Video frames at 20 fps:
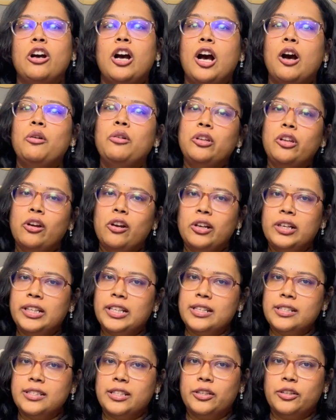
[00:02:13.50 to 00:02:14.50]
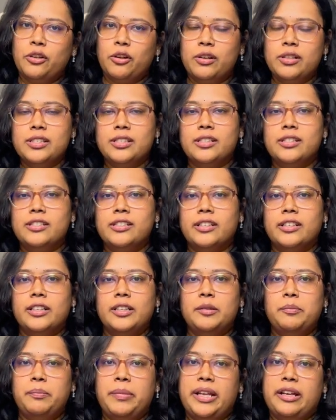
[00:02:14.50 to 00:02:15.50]
how long does the non-surgical
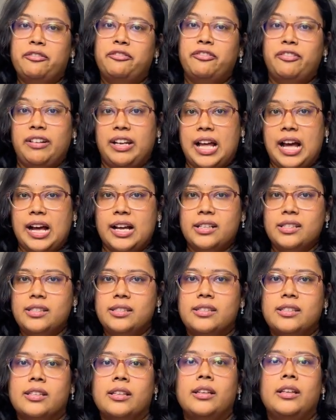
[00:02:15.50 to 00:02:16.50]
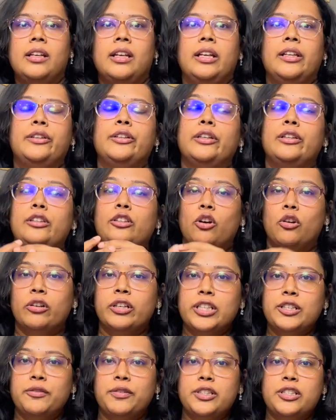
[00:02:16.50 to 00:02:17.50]
bleph last? The
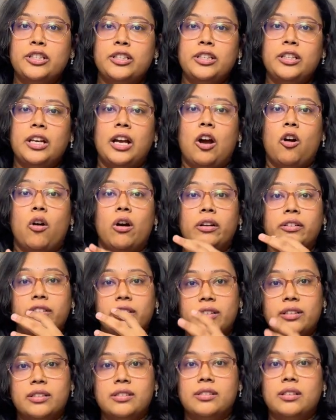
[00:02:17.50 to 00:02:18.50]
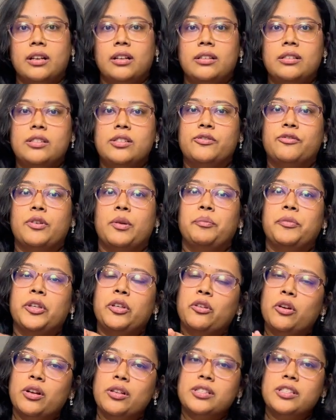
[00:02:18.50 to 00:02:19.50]
longevity or the results from the
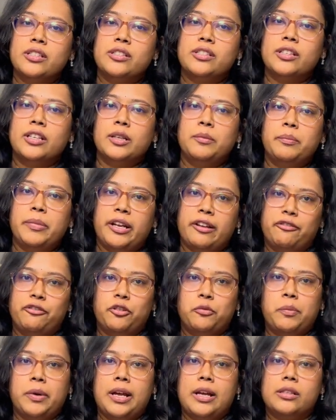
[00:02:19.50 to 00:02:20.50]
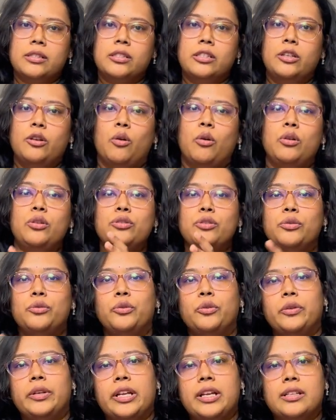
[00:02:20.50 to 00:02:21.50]
non-surgical blepharoplasty, also
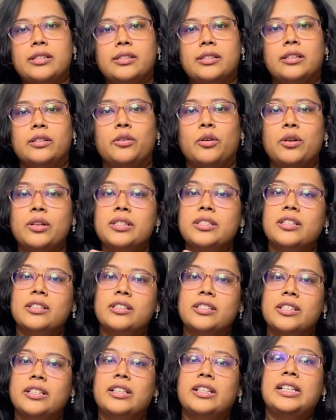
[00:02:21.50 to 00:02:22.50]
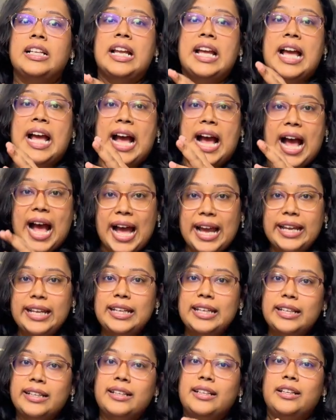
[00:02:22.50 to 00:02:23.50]
known as the non-surgical
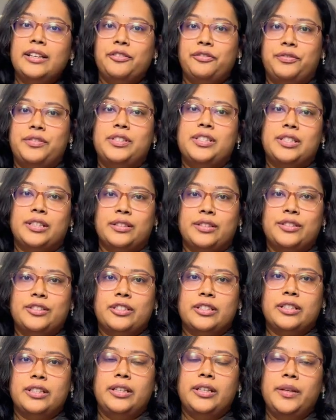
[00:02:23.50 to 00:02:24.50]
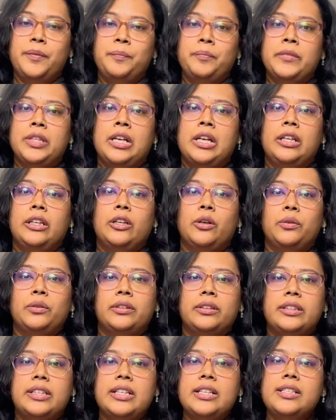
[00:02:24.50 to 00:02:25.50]
eyelid lift surgery. Now,
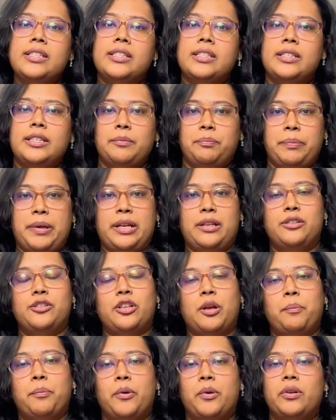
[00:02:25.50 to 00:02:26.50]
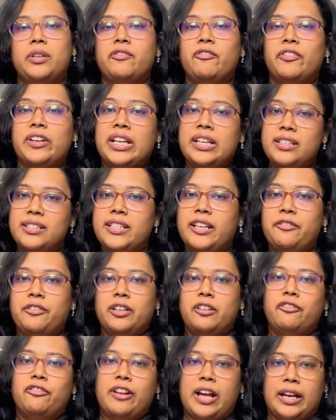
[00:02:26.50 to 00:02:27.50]
this depends upon several
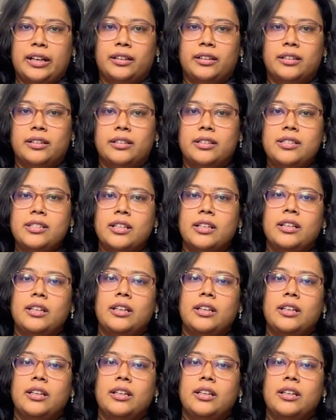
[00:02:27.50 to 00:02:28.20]
factors.